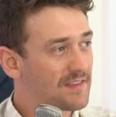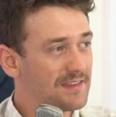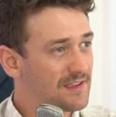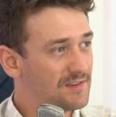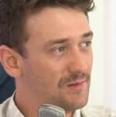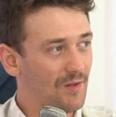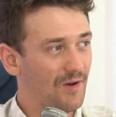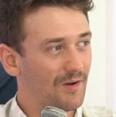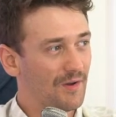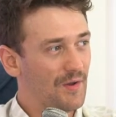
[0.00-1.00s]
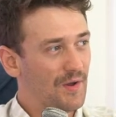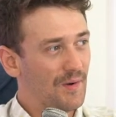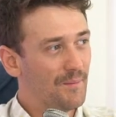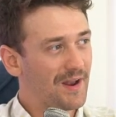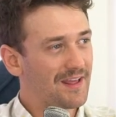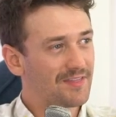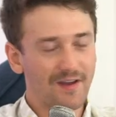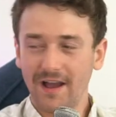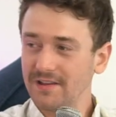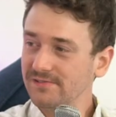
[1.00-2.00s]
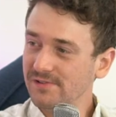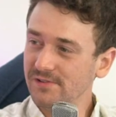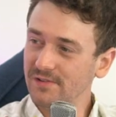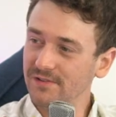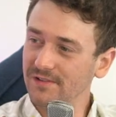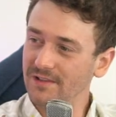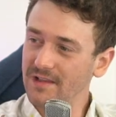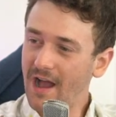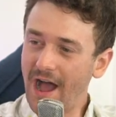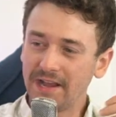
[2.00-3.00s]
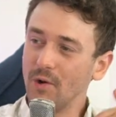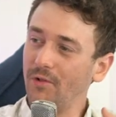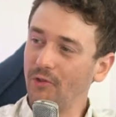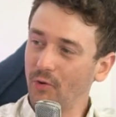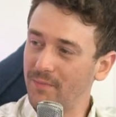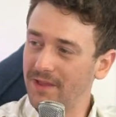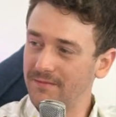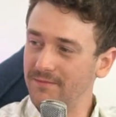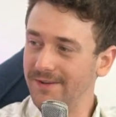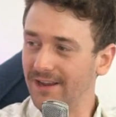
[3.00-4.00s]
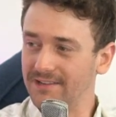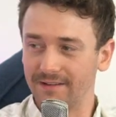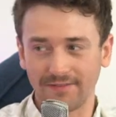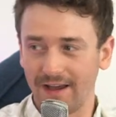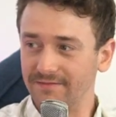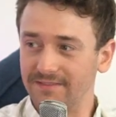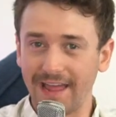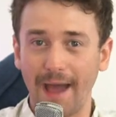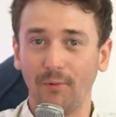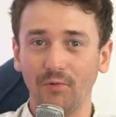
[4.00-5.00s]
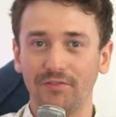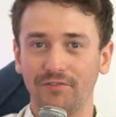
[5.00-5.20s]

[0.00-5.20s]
to take too long. But I thought I know a little bit because I've I've dabbled